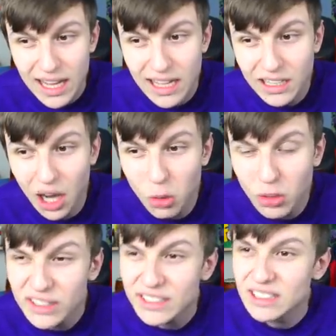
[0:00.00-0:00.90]
In
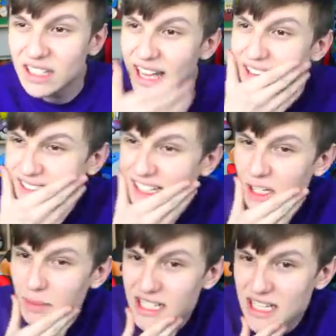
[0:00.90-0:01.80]
goal, is it going
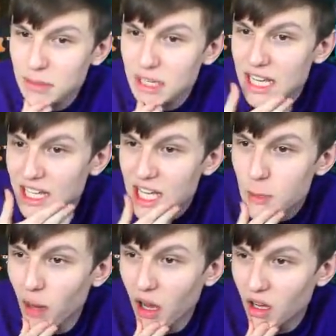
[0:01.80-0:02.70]
to be the Team of the Year
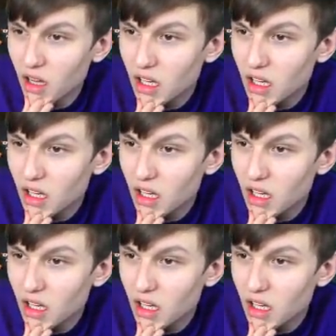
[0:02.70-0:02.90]
keeper?